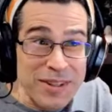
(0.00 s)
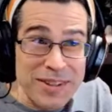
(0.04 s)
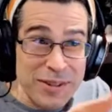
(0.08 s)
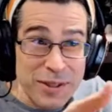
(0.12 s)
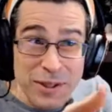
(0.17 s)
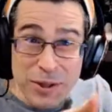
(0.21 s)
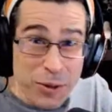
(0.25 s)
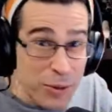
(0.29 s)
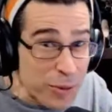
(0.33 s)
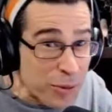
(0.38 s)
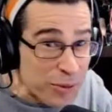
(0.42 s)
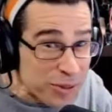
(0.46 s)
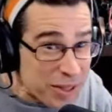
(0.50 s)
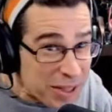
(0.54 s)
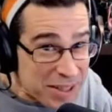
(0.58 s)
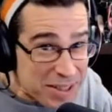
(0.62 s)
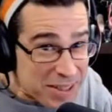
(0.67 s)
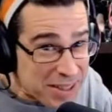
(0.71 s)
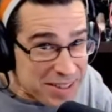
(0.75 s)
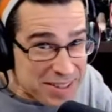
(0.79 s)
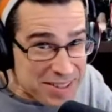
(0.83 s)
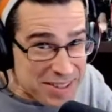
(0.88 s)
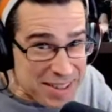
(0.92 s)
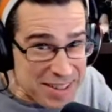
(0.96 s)
Google didn't
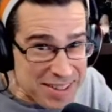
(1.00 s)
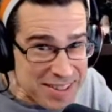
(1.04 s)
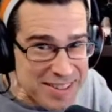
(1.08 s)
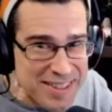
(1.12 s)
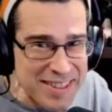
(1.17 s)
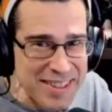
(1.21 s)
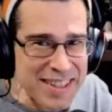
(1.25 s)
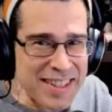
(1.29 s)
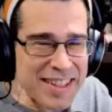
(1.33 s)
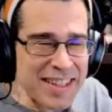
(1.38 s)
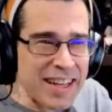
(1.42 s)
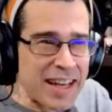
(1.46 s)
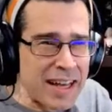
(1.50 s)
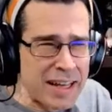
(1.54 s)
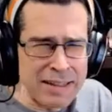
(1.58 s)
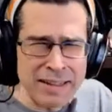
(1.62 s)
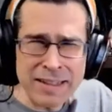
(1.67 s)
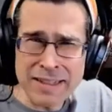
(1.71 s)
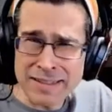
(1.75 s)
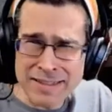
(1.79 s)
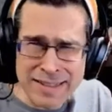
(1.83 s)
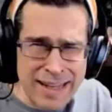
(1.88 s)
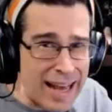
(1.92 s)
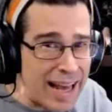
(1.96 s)
exist, at
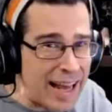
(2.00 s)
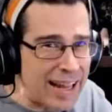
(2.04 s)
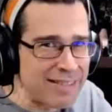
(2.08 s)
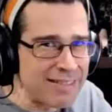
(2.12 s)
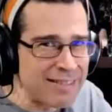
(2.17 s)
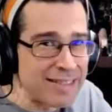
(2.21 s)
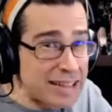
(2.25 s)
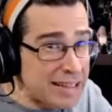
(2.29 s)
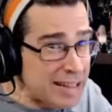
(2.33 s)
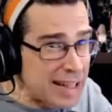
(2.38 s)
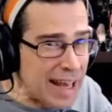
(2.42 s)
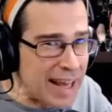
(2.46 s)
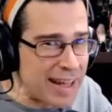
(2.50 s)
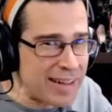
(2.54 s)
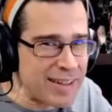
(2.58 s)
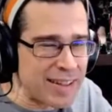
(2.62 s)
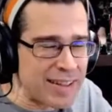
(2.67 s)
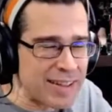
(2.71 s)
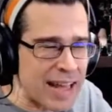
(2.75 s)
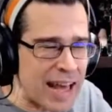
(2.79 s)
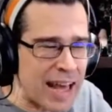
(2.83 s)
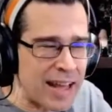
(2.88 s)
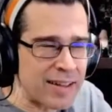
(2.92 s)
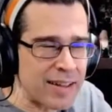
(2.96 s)
least not yet in
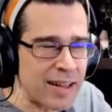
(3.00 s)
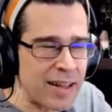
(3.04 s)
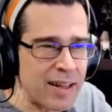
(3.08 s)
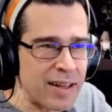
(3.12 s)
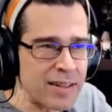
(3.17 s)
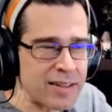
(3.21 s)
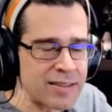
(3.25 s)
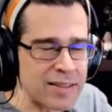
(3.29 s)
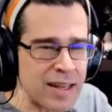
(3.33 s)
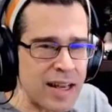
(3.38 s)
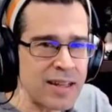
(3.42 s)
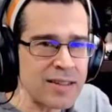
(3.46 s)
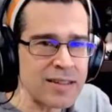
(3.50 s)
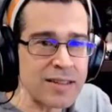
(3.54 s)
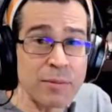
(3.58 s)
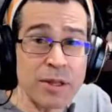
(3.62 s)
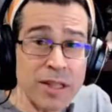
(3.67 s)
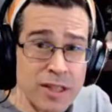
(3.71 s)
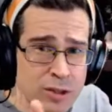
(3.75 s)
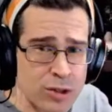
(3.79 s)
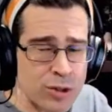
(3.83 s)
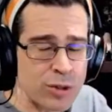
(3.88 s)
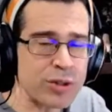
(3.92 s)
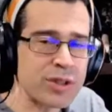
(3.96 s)
that sense. I mean,
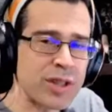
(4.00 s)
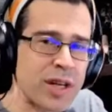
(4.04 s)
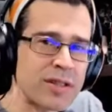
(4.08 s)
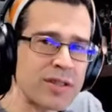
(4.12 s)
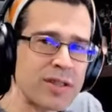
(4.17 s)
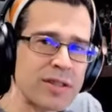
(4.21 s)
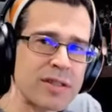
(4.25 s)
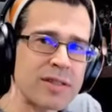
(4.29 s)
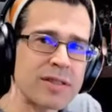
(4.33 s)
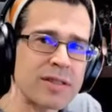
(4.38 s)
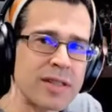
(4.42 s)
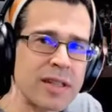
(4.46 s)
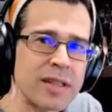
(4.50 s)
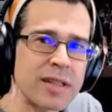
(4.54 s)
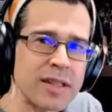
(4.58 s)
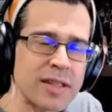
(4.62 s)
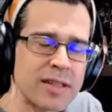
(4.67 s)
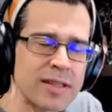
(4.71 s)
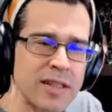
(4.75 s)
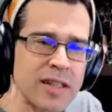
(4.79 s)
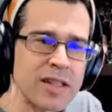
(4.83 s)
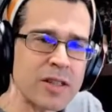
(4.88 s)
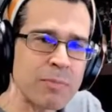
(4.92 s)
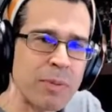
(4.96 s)
search engines did
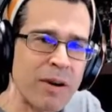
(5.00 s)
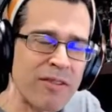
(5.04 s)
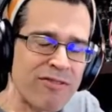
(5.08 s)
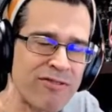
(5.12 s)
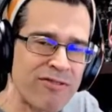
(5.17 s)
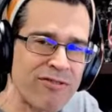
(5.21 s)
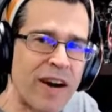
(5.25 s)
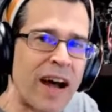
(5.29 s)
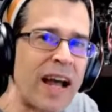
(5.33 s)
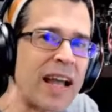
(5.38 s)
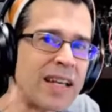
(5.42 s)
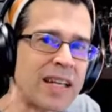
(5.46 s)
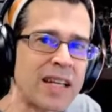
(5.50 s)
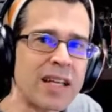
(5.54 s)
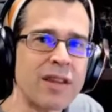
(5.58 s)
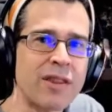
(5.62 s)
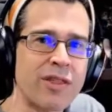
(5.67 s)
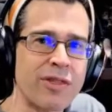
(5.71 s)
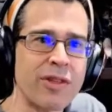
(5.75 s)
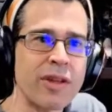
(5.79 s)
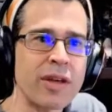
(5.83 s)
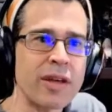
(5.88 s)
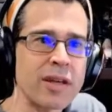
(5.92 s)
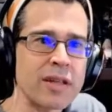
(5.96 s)
exist, but finding
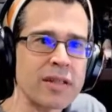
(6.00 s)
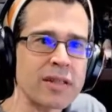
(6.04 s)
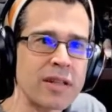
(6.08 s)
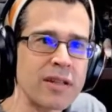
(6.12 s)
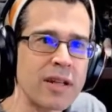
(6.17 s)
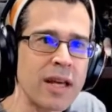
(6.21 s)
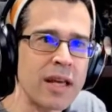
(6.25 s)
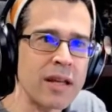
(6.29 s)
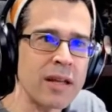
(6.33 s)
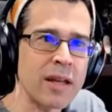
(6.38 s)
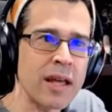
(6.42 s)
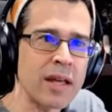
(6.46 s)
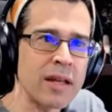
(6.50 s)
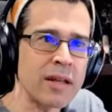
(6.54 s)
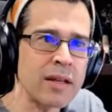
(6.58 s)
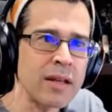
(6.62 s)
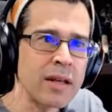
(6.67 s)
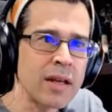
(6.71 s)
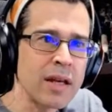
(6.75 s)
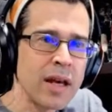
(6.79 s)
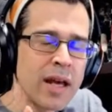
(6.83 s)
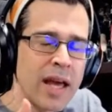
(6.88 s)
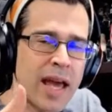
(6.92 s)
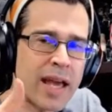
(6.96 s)
things and
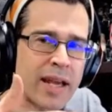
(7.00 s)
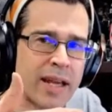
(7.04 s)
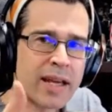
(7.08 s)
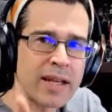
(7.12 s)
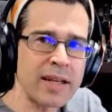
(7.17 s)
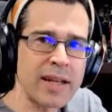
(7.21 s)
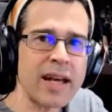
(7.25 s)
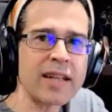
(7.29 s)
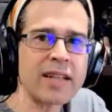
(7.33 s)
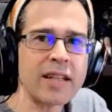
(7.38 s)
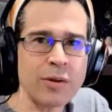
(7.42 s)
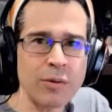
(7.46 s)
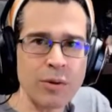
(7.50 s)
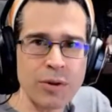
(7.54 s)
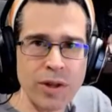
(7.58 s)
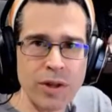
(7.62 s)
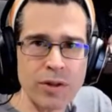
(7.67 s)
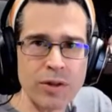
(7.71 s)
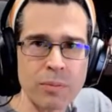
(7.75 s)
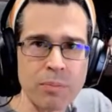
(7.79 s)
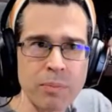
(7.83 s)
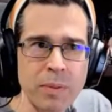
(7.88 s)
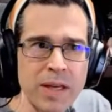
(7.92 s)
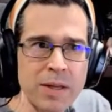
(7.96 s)
connecting with
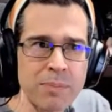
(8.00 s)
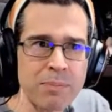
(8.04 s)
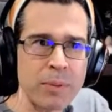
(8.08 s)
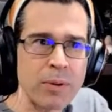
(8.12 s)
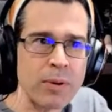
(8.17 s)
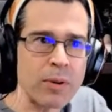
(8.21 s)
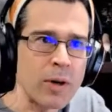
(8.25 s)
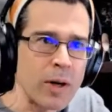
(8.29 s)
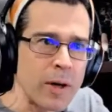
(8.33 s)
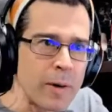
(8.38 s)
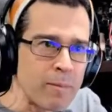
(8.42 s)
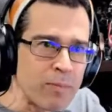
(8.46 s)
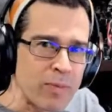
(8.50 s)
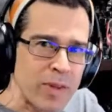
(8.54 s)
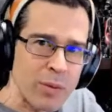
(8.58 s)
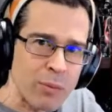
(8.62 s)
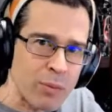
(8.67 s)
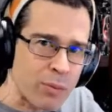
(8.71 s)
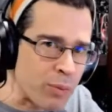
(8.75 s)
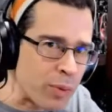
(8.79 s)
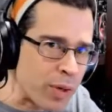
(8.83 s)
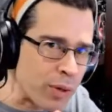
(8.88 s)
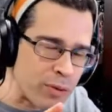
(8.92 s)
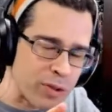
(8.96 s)
other people,
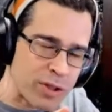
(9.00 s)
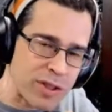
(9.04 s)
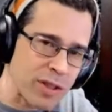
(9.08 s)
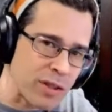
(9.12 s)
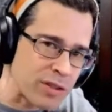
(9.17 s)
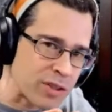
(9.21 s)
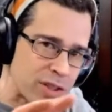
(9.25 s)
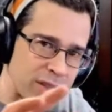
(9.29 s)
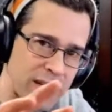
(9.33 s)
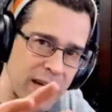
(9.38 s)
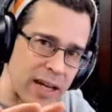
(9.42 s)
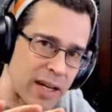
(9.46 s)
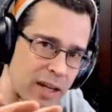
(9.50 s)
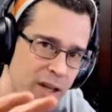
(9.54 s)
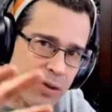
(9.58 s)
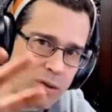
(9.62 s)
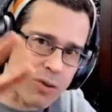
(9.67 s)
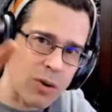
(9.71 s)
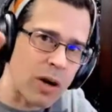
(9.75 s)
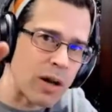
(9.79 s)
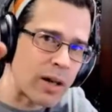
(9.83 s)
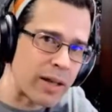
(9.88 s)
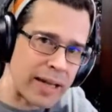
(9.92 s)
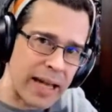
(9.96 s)
we were still just kind of
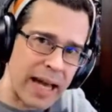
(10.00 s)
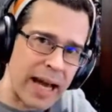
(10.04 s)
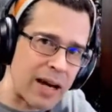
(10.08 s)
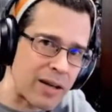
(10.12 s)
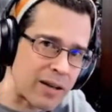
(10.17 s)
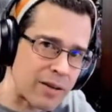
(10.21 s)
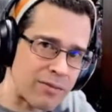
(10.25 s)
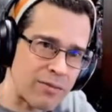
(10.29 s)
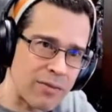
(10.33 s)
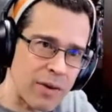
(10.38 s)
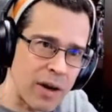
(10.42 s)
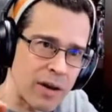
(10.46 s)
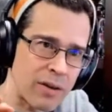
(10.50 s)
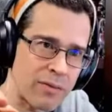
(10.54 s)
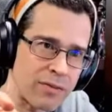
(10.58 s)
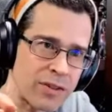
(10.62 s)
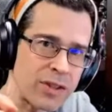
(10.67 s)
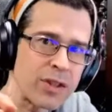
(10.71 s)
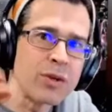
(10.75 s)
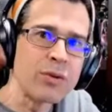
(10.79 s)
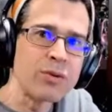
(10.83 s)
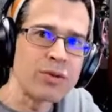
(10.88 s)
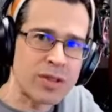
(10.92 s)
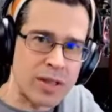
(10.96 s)
crawling out of
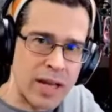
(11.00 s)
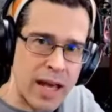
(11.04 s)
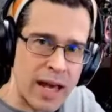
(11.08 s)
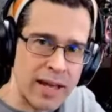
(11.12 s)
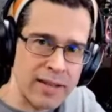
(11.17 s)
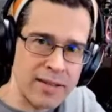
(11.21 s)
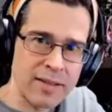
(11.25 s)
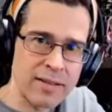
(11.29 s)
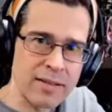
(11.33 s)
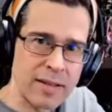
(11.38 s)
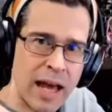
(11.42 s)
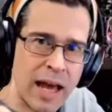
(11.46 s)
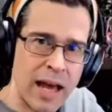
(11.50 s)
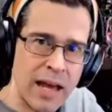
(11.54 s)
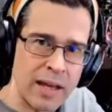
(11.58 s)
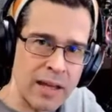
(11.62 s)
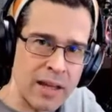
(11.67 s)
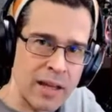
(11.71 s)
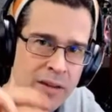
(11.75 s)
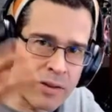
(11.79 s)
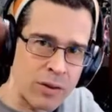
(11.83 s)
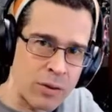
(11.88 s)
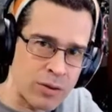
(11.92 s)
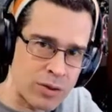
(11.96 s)
Usenet
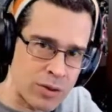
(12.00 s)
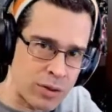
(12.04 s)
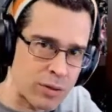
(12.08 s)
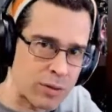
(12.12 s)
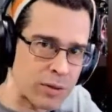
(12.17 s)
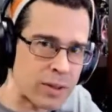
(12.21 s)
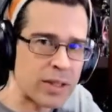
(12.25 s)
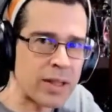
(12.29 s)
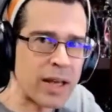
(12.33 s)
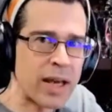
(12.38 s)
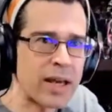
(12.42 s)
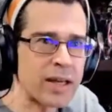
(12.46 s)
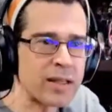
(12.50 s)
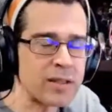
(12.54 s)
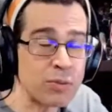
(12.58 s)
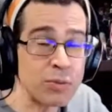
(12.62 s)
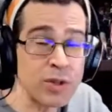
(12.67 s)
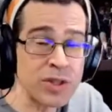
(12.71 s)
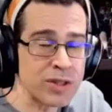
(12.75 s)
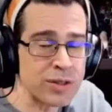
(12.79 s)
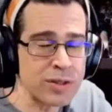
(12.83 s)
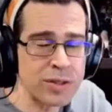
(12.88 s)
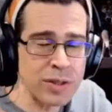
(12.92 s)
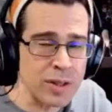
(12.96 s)
in those early days,
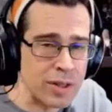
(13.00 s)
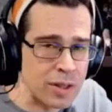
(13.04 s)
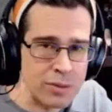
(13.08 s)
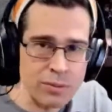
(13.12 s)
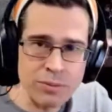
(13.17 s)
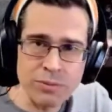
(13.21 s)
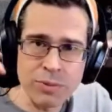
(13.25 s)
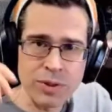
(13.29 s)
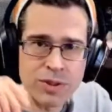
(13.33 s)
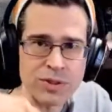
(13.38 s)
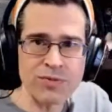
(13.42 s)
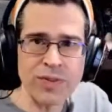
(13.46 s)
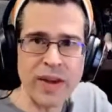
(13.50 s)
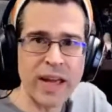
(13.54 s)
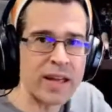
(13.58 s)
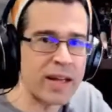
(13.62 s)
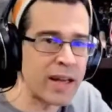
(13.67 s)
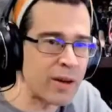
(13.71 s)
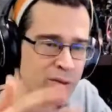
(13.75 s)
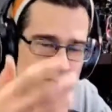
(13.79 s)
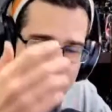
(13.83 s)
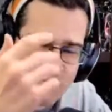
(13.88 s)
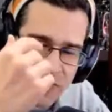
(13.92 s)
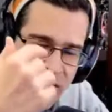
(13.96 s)
which was
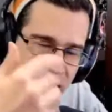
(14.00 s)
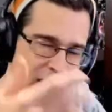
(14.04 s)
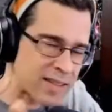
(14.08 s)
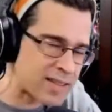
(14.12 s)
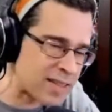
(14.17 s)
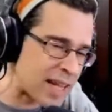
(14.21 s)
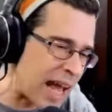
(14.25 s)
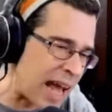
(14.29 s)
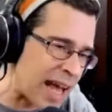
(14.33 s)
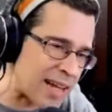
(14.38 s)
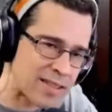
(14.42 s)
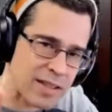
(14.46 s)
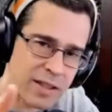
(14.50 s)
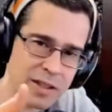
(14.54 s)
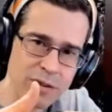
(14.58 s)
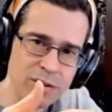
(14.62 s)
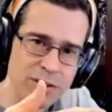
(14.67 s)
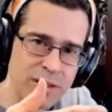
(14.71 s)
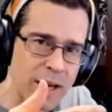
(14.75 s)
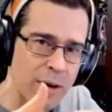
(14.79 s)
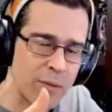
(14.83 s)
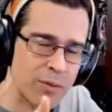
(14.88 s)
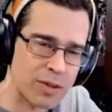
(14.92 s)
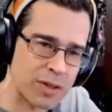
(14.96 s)
fantastic.
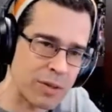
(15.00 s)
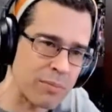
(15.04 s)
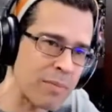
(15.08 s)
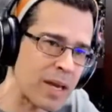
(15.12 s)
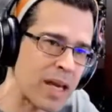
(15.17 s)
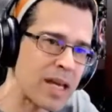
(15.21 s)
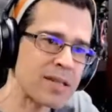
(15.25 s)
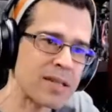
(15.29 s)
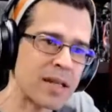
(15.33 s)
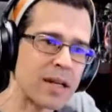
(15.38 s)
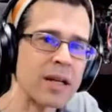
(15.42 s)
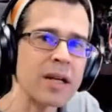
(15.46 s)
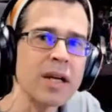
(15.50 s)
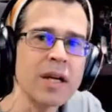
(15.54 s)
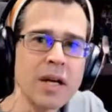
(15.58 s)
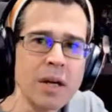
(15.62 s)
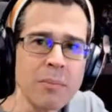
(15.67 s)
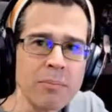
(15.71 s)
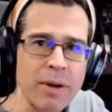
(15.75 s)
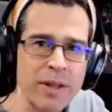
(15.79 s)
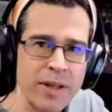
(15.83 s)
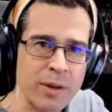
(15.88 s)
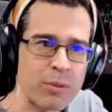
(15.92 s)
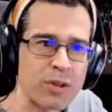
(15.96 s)
Usenet was amazing,
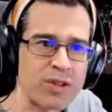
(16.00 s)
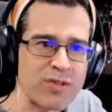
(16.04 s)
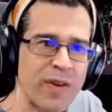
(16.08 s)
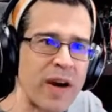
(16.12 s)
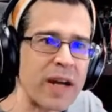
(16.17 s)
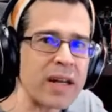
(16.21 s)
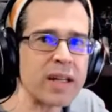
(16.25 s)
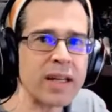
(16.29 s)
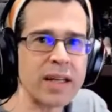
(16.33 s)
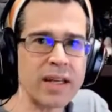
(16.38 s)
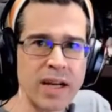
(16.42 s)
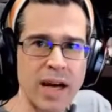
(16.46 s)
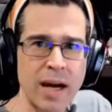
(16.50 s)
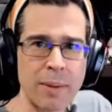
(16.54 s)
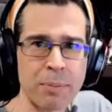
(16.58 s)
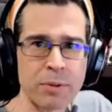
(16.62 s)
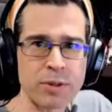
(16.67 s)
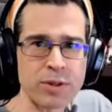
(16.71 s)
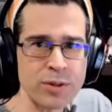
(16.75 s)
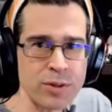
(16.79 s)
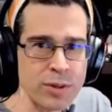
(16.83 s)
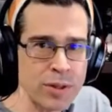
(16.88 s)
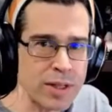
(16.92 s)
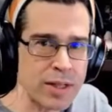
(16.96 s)
but there was finally an
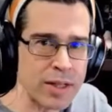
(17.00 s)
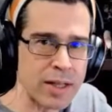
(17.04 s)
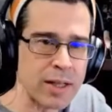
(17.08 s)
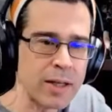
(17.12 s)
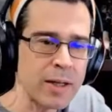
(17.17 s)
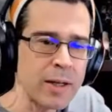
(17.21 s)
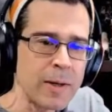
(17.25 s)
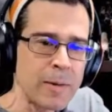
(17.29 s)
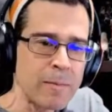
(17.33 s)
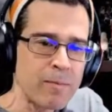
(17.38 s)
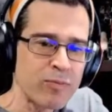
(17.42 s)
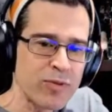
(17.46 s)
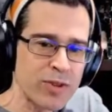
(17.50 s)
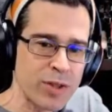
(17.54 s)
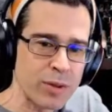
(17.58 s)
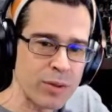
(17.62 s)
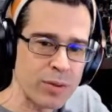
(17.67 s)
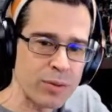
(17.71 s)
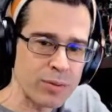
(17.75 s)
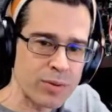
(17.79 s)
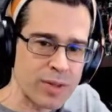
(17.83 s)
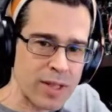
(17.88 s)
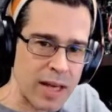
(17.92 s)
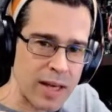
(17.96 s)
opportunity
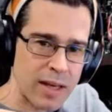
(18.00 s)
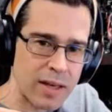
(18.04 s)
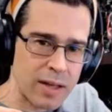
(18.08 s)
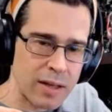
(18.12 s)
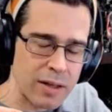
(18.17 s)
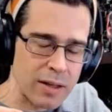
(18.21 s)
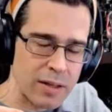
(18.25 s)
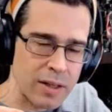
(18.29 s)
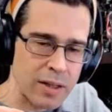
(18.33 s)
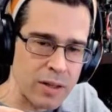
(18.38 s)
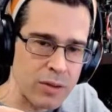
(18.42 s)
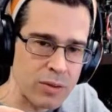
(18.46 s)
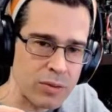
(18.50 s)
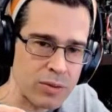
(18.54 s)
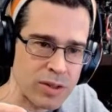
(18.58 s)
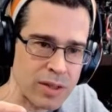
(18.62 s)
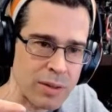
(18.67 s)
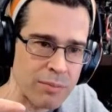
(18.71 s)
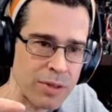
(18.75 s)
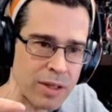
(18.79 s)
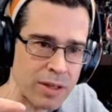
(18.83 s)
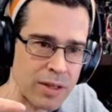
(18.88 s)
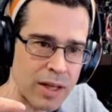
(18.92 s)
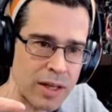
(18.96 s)
to take
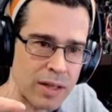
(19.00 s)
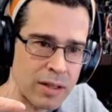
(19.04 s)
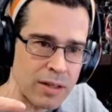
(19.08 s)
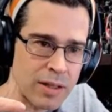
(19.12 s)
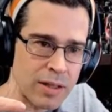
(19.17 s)
something that